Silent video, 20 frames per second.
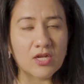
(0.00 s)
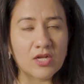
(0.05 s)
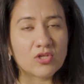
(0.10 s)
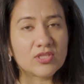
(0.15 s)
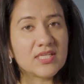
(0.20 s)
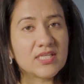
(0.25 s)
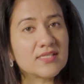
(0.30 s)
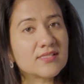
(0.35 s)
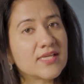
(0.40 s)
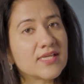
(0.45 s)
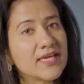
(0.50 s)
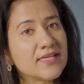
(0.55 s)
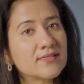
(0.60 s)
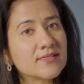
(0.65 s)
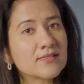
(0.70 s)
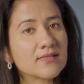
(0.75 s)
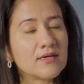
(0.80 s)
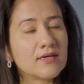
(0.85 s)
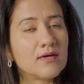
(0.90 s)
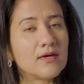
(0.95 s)
Now these
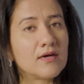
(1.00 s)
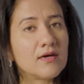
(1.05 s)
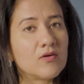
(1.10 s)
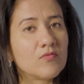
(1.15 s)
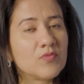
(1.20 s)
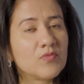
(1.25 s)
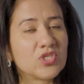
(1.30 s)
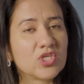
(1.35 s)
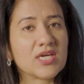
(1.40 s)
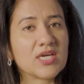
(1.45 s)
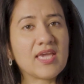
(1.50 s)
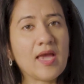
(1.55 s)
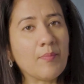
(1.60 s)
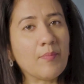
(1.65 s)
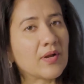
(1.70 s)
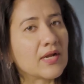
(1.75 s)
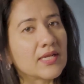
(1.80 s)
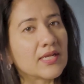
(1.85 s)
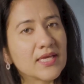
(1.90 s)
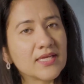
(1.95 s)
gains uh, which are
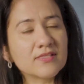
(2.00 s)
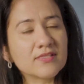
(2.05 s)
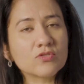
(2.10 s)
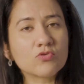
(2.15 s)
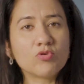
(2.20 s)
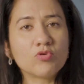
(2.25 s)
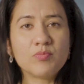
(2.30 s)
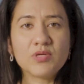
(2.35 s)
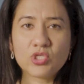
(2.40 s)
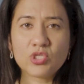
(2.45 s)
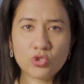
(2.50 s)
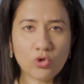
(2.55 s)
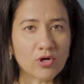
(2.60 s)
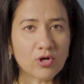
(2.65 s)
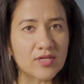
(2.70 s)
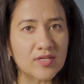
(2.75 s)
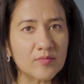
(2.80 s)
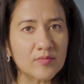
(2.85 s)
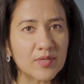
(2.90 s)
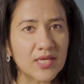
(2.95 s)
capital gains could be
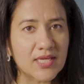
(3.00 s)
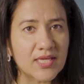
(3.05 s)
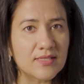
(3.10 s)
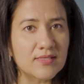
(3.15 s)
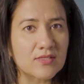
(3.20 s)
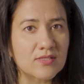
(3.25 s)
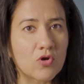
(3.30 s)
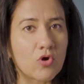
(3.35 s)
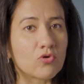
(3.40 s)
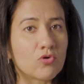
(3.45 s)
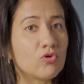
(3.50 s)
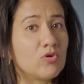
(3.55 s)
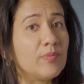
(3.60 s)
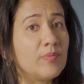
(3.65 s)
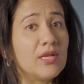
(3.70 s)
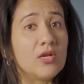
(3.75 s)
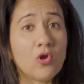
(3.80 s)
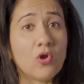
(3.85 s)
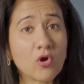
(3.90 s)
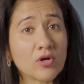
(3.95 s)
short-term gains or could
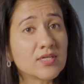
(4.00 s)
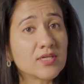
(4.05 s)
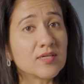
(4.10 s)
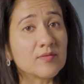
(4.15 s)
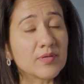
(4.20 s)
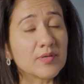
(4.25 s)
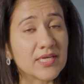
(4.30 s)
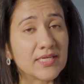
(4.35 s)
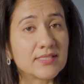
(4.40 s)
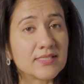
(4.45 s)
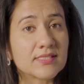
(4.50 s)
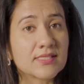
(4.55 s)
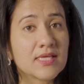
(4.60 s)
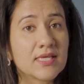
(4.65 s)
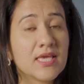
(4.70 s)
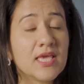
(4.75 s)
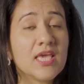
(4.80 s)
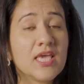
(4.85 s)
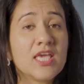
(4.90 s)
be long-term gains.